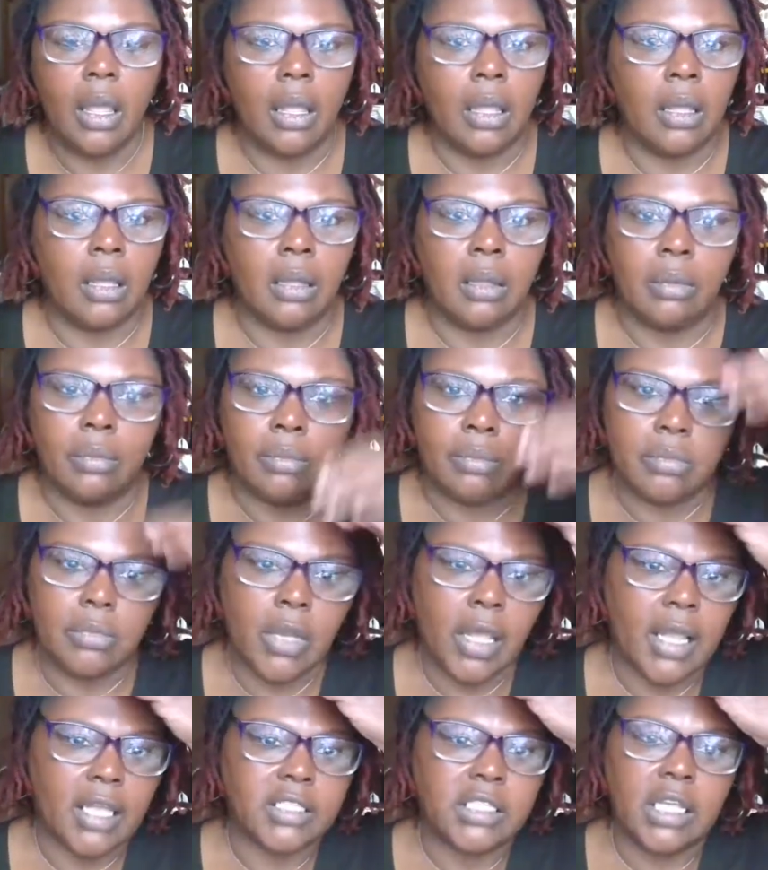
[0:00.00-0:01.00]
And
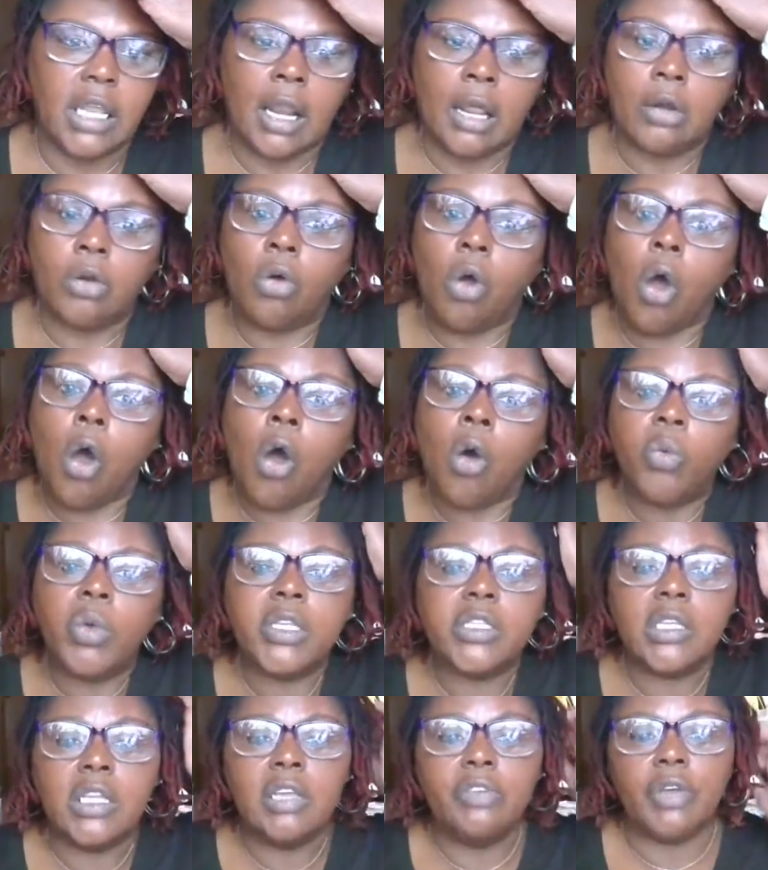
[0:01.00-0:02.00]
like I said, I don't
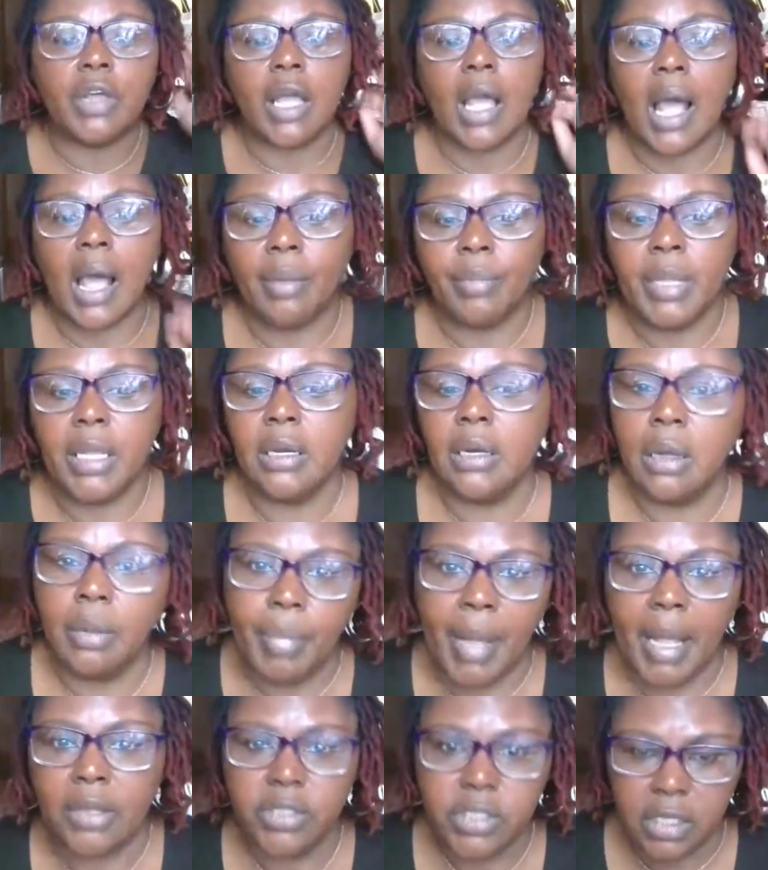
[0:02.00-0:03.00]
always leave a comment
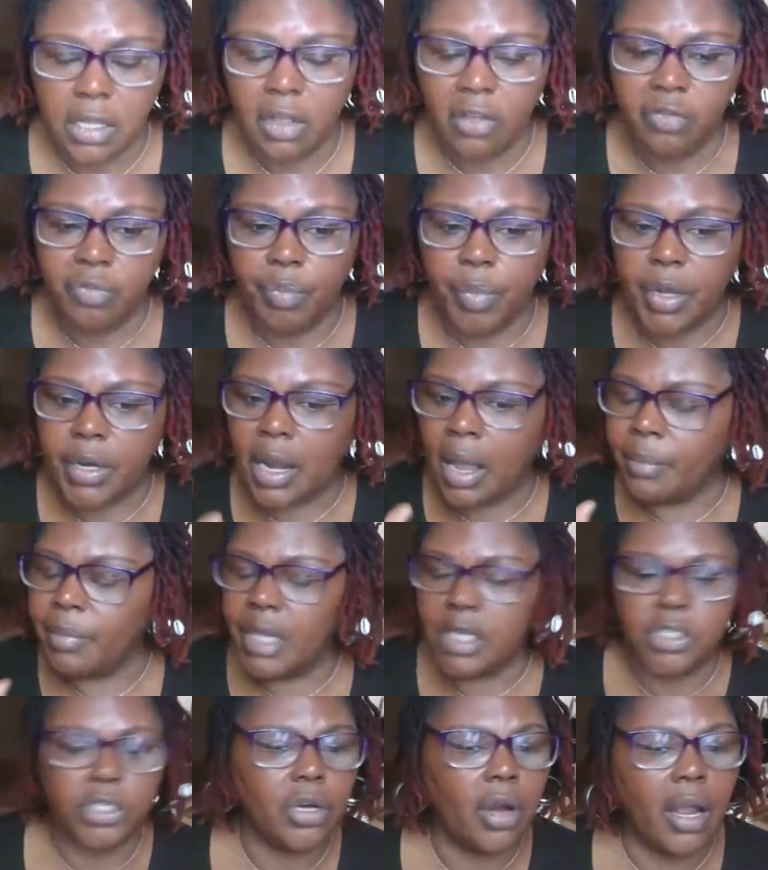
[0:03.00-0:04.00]
about stuff, but I
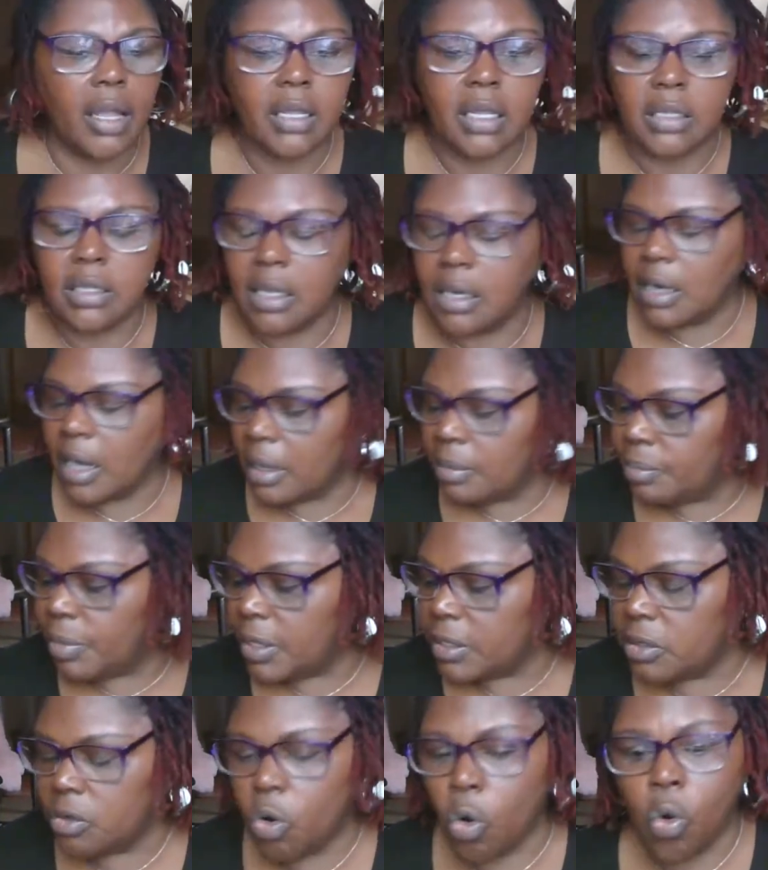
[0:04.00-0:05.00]
make sure I hit like
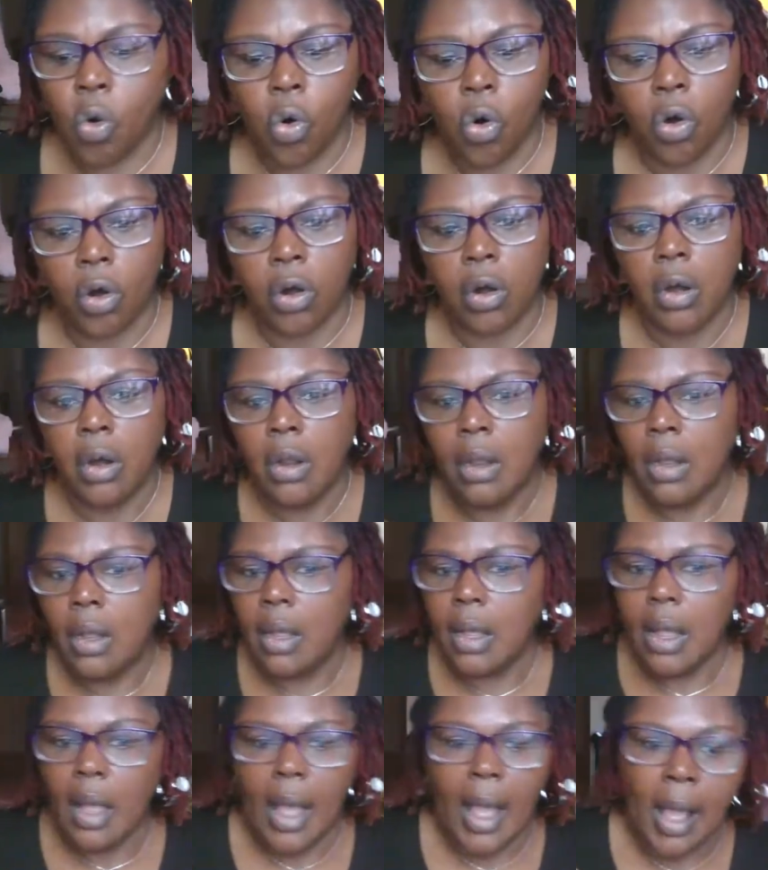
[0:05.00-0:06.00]
button, or
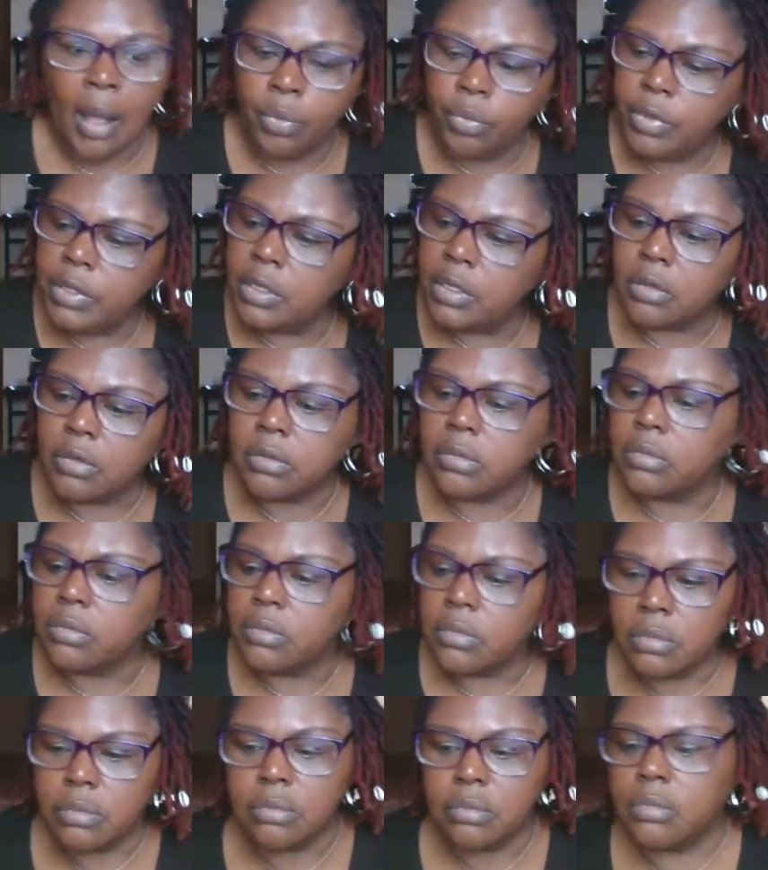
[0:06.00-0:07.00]
I will,
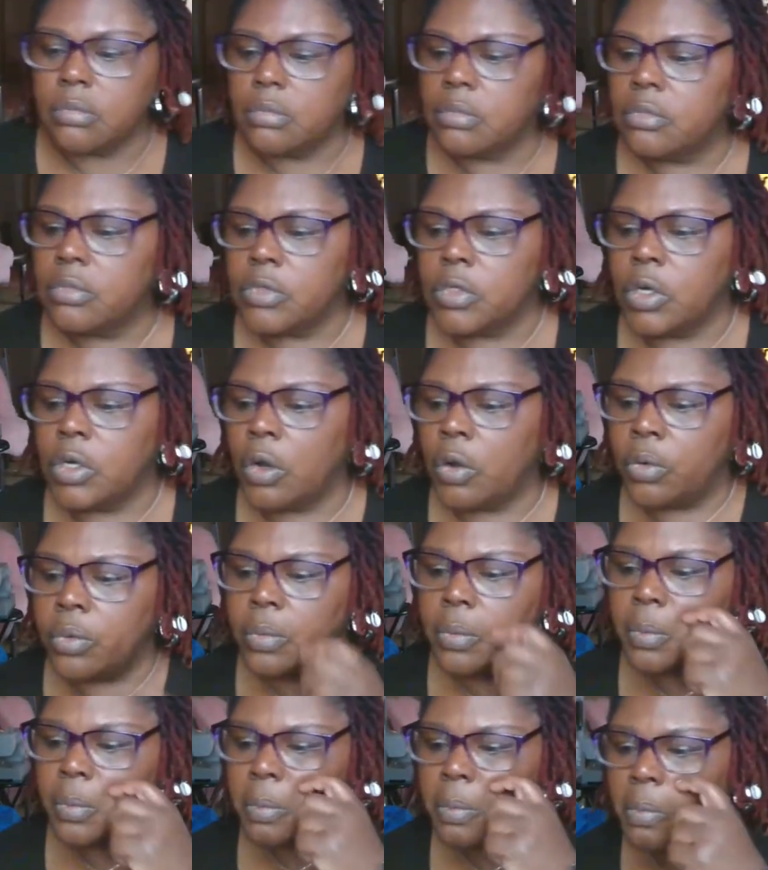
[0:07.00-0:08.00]
you know,
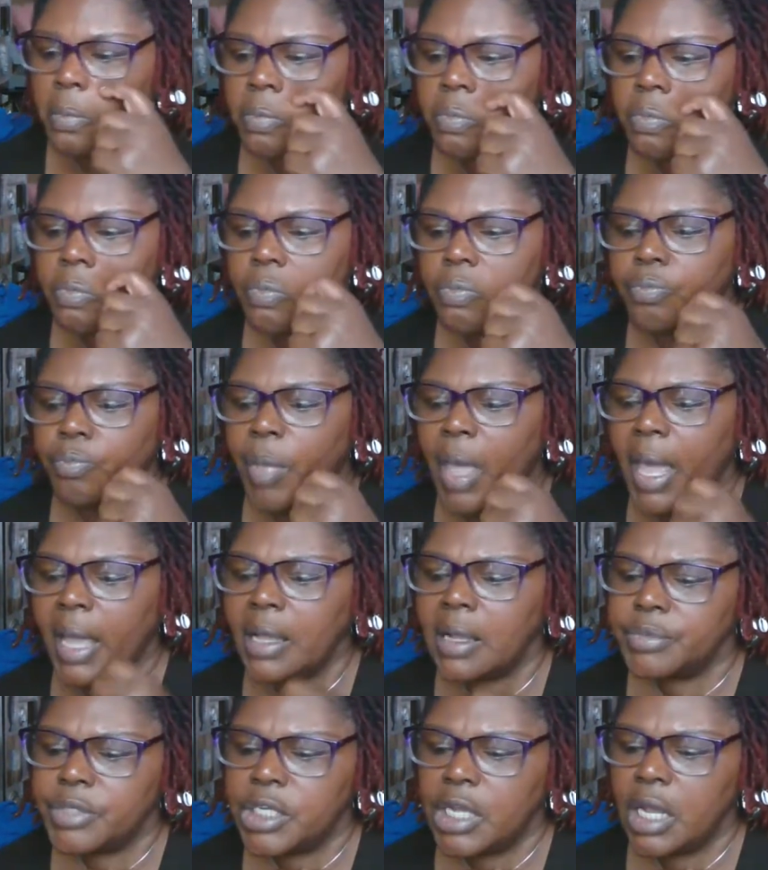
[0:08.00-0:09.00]

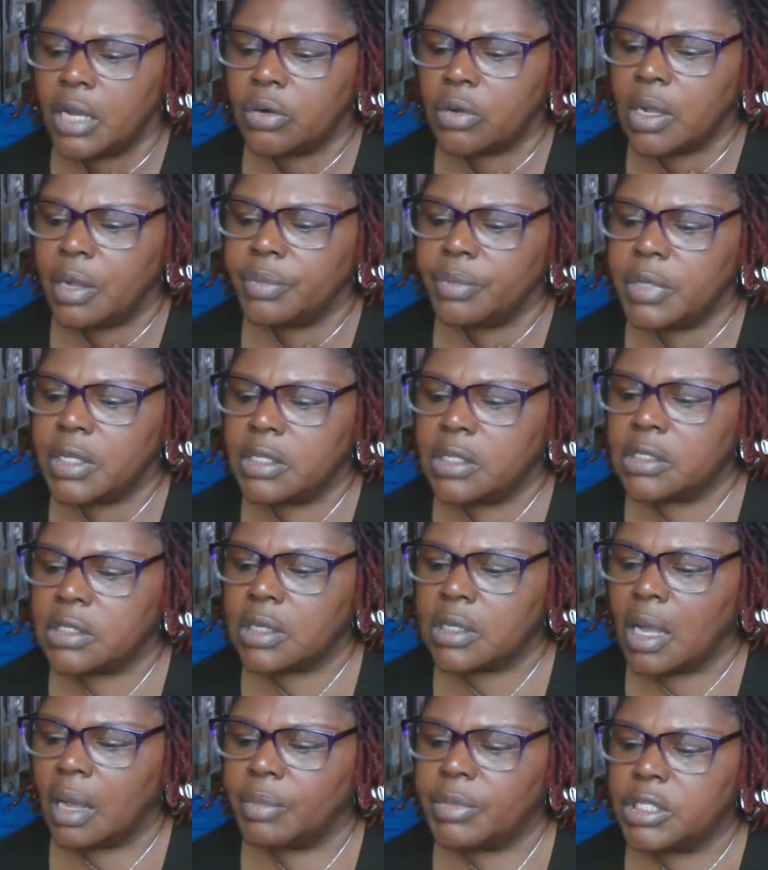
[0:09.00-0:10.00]
backup channel, come get this
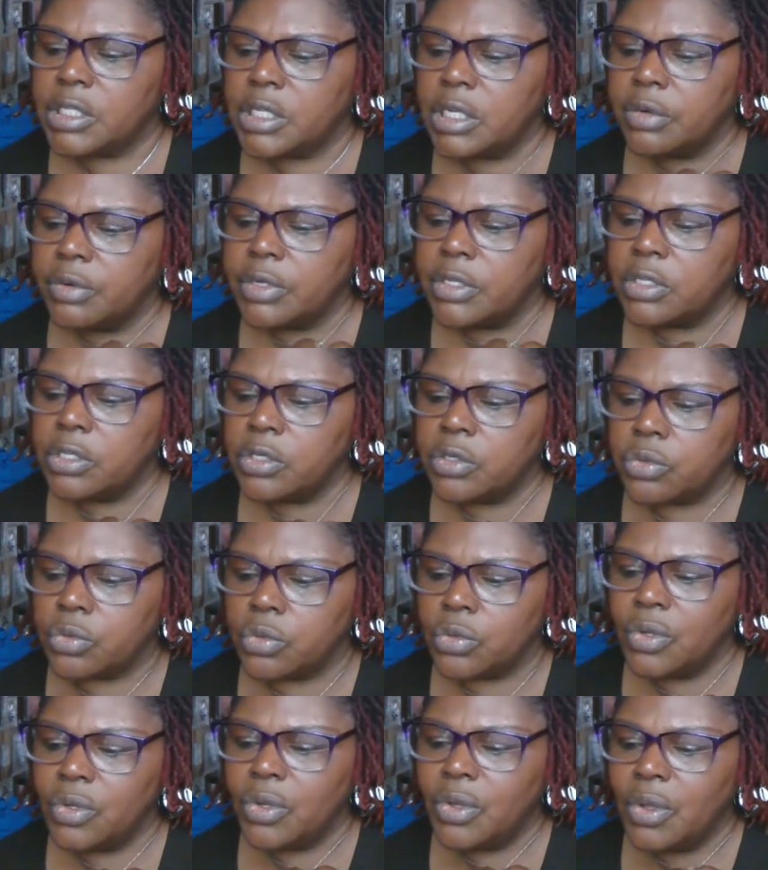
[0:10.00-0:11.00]
commentary too.
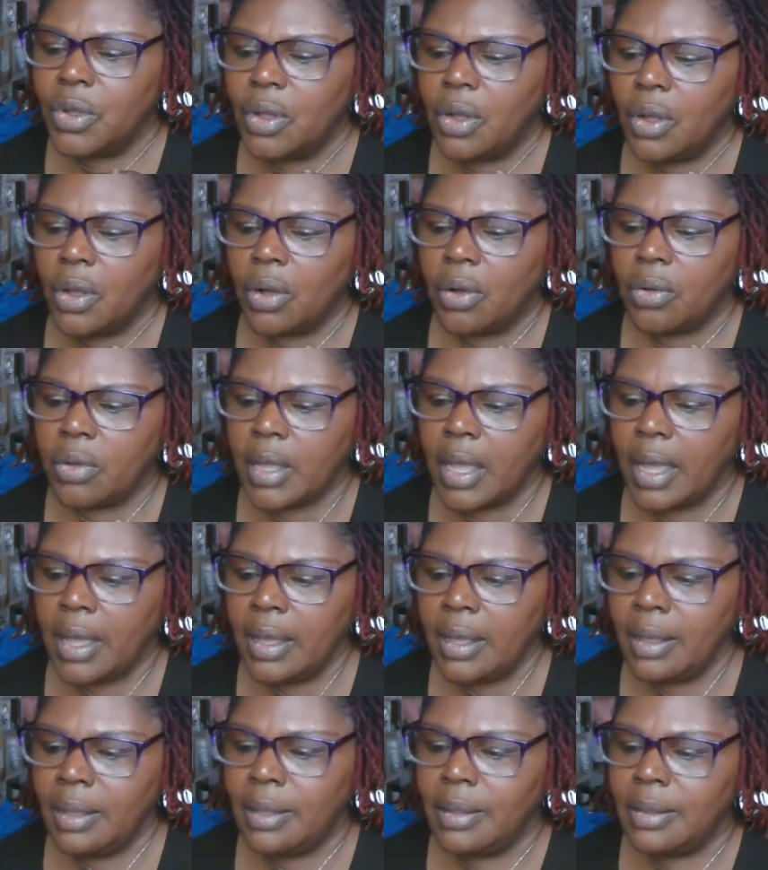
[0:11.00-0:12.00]

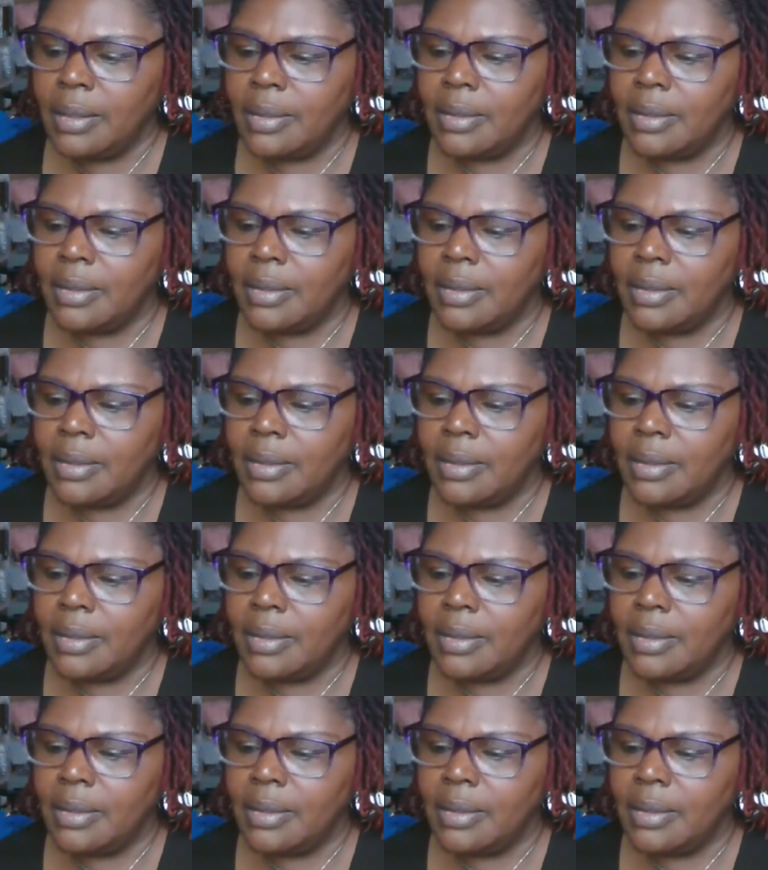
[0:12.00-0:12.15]
Okay.